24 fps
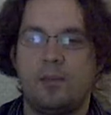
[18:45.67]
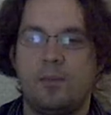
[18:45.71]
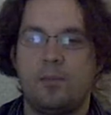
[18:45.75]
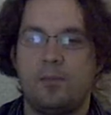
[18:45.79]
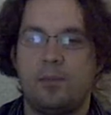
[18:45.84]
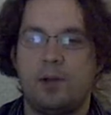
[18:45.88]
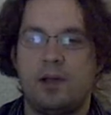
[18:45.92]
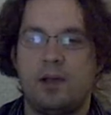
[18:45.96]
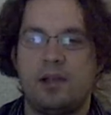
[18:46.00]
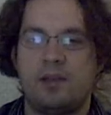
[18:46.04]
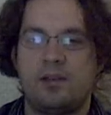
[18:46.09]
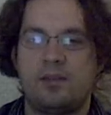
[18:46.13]

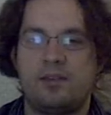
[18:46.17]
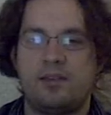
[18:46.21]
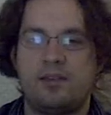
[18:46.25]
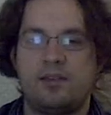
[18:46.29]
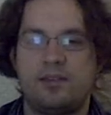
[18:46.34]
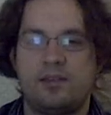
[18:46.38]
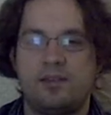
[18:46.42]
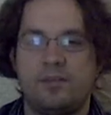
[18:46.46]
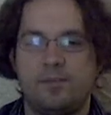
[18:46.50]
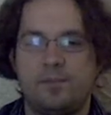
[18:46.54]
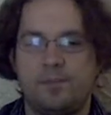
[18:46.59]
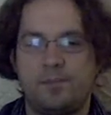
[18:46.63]

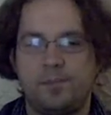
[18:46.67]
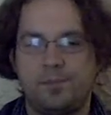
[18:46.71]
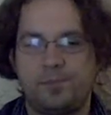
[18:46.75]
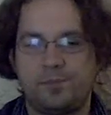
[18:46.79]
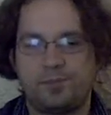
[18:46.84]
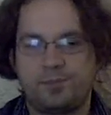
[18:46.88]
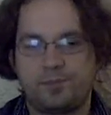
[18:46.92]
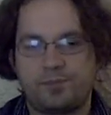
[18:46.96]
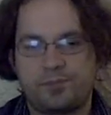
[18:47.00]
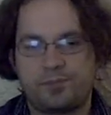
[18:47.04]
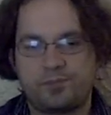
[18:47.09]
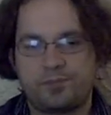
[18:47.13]
but
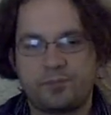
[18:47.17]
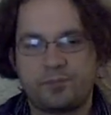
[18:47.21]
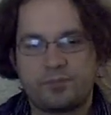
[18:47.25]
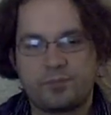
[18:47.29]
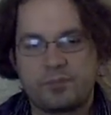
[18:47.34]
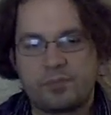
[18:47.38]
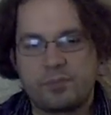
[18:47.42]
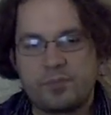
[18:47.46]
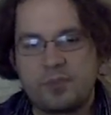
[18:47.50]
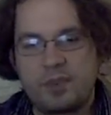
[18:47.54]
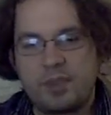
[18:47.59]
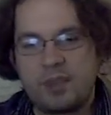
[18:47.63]

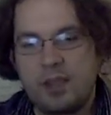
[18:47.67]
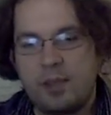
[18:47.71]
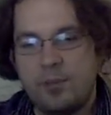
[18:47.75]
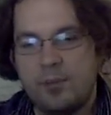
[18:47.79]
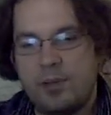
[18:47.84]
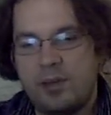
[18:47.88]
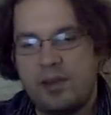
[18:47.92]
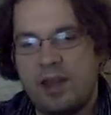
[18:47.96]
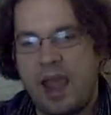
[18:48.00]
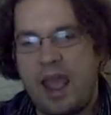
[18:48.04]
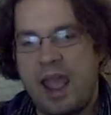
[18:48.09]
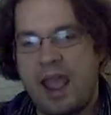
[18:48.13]

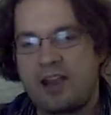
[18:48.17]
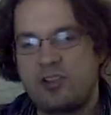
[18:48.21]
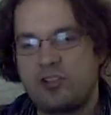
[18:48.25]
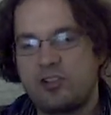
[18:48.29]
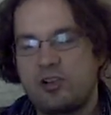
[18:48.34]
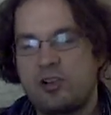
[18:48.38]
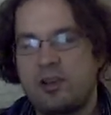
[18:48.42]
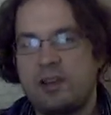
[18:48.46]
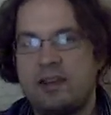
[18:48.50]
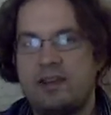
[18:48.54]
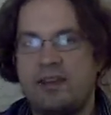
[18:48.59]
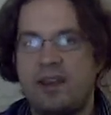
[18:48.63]
but
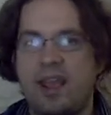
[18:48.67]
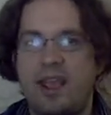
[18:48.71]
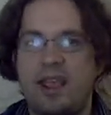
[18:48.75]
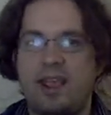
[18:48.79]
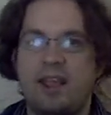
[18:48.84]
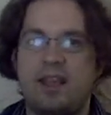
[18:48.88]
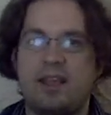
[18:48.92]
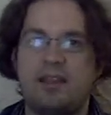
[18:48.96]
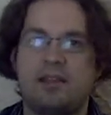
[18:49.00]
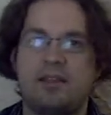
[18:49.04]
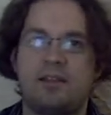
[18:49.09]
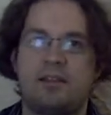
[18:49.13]
actually
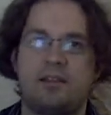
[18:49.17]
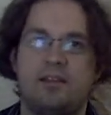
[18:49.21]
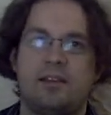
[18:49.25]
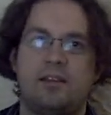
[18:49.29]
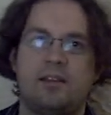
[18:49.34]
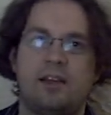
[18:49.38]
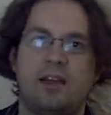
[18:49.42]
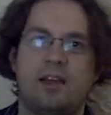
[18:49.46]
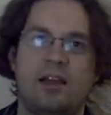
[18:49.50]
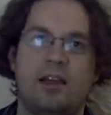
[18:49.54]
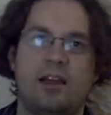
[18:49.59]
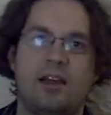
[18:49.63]
taking
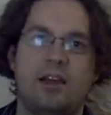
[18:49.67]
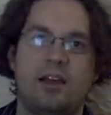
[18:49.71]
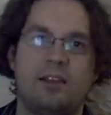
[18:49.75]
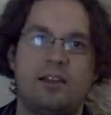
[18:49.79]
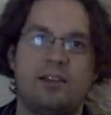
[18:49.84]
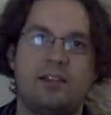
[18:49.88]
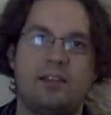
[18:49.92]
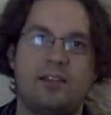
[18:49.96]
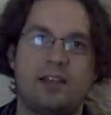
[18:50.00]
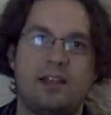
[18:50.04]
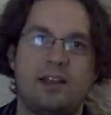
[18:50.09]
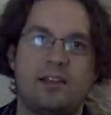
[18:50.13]
uh,
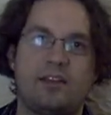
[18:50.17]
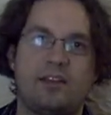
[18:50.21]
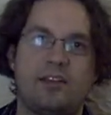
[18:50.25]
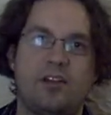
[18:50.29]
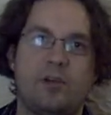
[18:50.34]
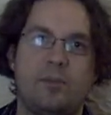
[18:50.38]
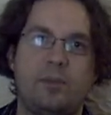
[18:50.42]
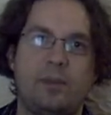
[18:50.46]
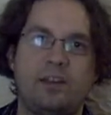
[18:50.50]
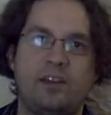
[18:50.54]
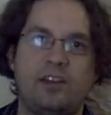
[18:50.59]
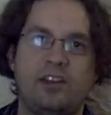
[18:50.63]
the things that
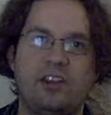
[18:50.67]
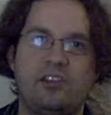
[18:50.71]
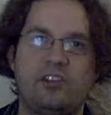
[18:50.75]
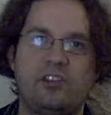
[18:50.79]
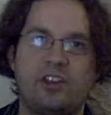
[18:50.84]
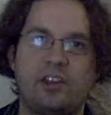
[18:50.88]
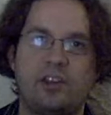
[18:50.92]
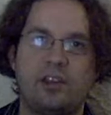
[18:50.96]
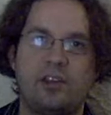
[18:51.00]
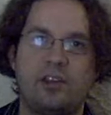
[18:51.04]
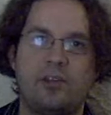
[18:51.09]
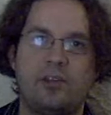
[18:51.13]
I'll be
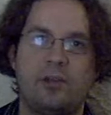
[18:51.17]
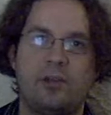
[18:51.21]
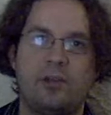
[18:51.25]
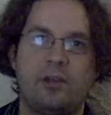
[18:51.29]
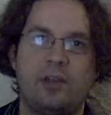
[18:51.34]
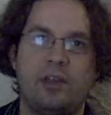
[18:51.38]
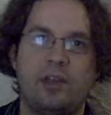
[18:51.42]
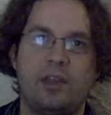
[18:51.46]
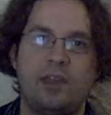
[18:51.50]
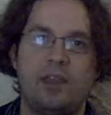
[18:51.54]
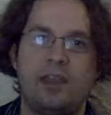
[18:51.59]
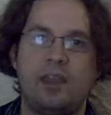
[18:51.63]
teaching you
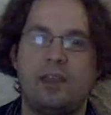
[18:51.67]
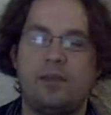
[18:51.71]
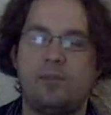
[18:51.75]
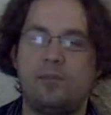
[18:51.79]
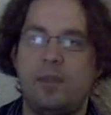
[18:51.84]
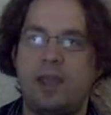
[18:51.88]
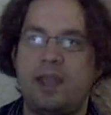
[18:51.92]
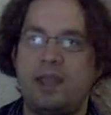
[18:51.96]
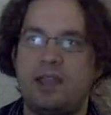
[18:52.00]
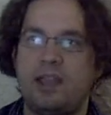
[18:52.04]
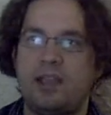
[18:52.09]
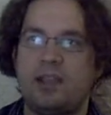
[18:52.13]
and
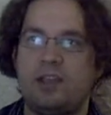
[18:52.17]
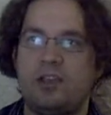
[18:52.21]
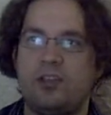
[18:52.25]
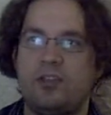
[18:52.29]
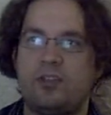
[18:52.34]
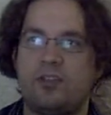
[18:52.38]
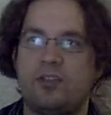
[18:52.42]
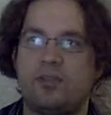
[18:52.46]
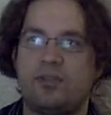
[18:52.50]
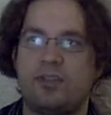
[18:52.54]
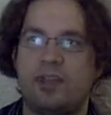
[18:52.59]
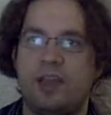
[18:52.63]
making
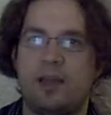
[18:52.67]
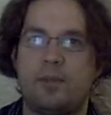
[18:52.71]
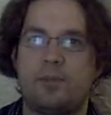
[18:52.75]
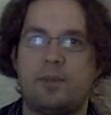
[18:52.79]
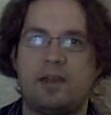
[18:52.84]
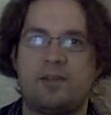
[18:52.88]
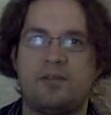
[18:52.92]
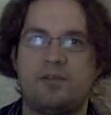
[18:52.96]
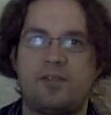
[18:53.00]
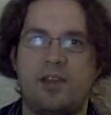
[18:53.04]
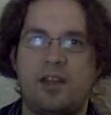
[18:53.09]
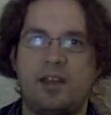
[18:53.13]
use of them
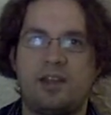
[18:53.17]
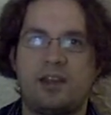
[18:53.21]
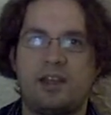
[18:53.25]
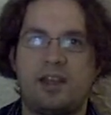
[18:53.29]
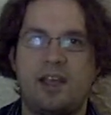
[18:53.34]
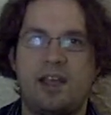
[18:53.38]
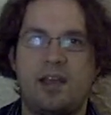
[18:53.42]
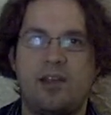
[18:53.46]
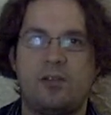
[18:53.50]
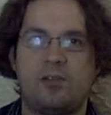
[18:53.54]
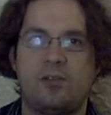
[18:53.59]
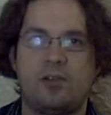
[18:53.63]
and finding
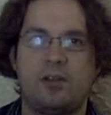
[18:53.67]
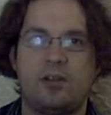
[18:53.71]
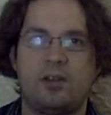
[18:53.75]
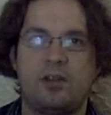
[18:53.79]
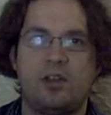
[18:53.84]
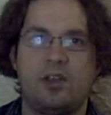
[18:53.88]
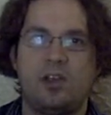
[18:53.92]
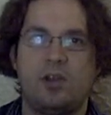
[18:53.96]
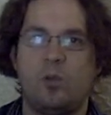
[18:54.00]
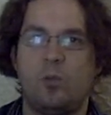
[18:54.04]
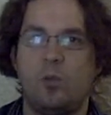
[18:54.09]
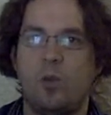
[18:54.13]
out
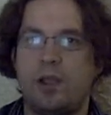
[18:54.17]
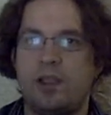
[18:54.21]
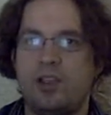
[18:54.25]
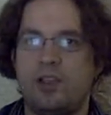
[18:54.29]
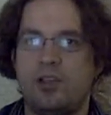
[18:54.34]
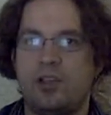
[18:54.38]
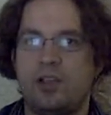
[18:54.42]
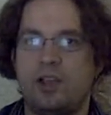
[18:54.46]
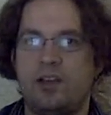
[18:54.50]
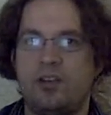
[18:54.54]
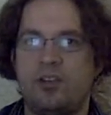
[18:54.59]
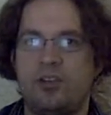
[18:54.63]
what you
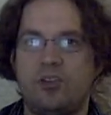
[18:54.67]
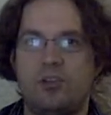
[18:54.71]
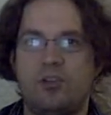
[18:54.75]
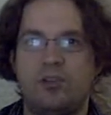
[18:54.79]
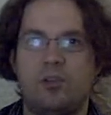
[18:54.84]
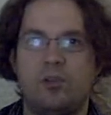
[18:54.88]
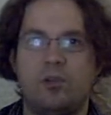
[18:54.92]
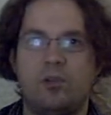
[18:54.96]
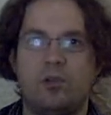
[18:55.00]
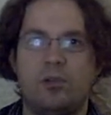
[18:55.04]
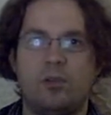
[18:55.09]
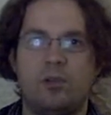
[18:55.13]
can
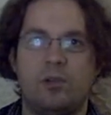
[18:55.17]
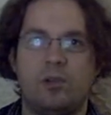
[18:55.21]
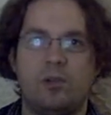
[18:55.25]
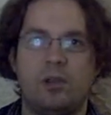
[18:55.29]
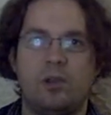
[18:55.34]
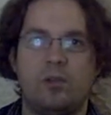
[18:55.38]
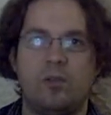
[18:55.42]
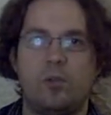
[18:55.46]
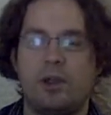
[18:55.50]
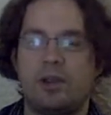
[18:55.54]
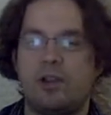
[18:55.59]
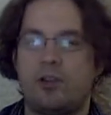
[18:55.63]
do,
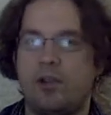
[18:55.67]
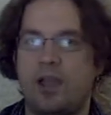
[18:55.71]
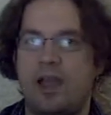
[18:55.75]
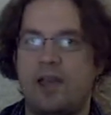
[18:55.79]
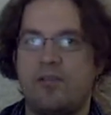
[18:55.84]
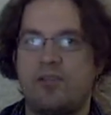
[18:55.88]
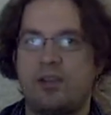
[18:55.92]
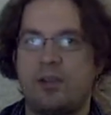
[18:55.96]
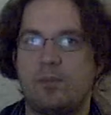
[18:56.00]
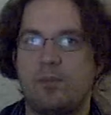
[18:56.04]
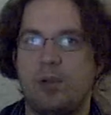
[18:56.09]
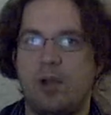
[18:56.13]
what you're
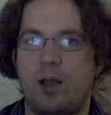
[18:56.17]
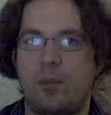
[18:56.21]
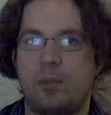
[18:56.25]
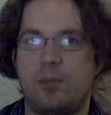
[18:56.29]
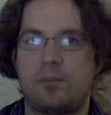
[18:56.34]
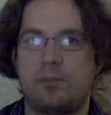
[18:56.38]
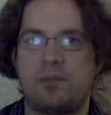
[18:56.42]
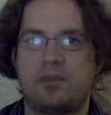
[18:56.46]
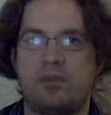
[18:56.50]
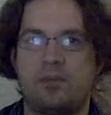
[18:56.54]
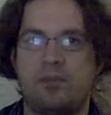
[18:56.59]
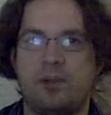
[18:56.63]
having
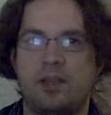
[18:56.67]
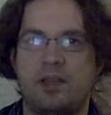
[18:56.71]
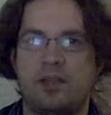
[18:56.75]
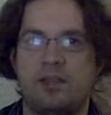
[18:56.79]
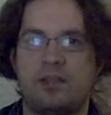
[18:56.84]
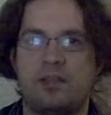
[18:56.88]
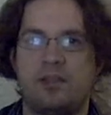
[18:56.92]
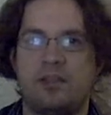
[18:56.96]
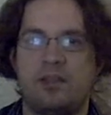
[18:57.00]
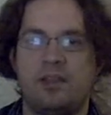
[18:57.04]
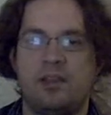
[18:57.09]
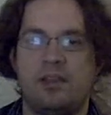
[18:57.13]
problems with,
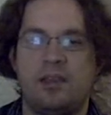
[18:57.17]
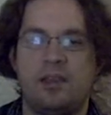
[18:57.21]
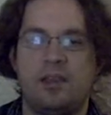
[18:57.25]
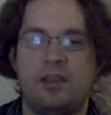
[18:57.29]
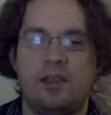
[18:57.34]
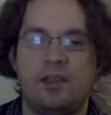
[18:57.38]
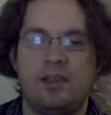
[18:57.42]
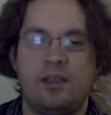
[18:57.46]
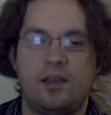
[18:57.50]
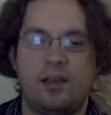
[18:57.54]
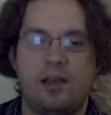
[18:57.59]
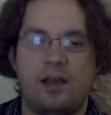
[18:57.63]

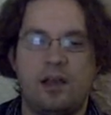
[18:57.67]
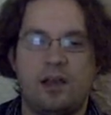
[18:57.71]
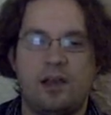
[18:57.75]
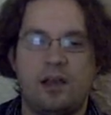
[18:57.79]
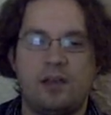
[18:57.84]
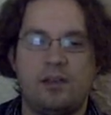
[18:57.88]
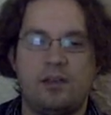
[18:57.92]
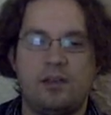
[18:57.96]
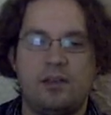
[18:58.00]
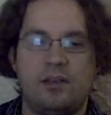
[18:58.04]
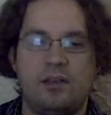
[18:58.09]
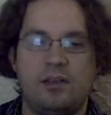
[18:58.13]

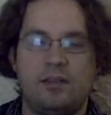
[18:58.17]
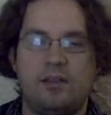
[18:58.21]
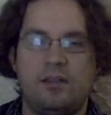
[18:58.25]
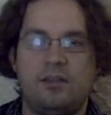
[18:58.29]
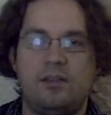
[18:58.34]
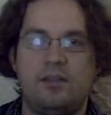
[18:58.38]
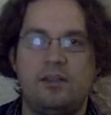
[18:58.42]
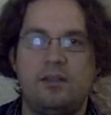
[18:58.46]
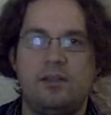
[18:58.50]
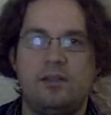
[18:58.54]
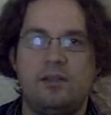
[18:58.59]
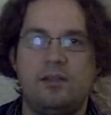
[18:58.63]
uh,
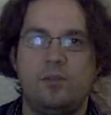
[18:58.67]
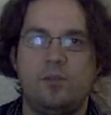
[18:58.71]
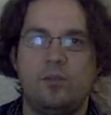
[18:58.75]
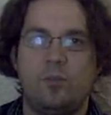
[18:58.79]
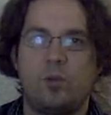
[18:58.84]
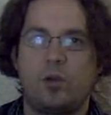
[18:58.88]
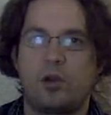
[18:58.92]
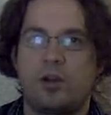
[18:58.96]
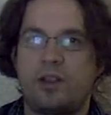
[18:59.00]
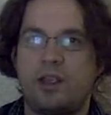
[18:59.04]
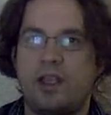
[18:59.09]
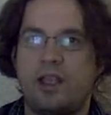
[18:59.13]

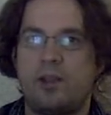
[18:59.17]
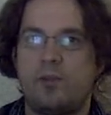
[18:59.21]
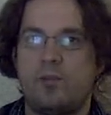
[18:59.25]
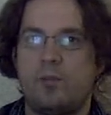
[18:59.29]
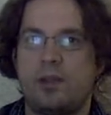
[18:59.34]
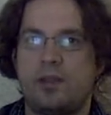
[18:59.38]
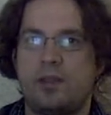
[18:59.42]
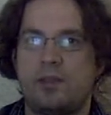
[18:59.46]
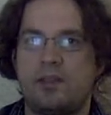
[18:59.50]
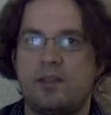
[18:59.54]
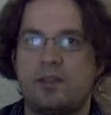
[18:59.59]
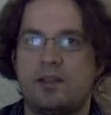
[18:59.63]
working
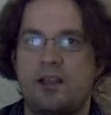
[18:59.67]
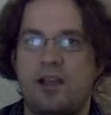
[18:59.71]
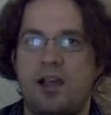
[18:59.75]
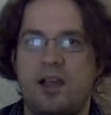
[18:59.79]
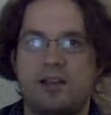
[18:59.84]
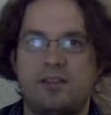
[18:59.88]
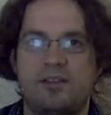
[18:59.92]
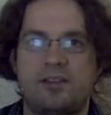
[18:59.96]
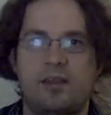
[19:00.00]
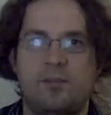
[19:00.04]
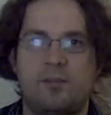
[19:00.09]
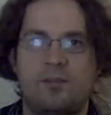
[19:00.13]
with the
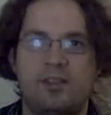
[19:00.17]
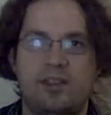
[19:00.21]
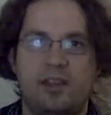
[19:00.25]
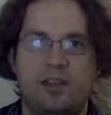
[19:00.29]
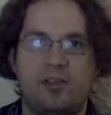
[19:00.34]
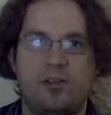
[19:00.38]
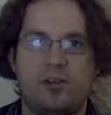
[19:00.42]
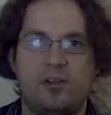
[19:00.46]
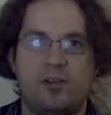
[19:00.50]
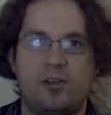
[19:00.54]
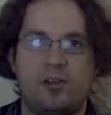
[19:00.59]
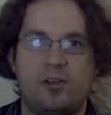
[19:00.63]
concepts that
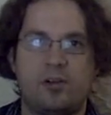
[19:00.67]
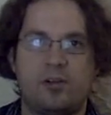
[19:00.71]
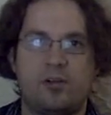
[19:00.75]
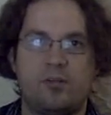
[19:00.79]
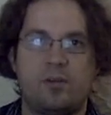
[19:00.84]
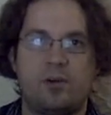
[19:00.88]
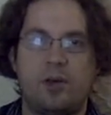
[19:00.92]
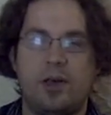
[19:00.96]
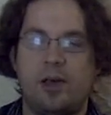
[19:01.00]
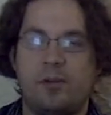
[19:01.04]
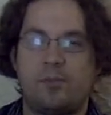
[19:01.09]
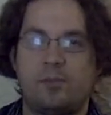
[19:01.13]
you learn
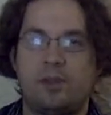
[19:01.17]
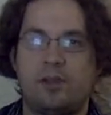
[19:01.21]
will help you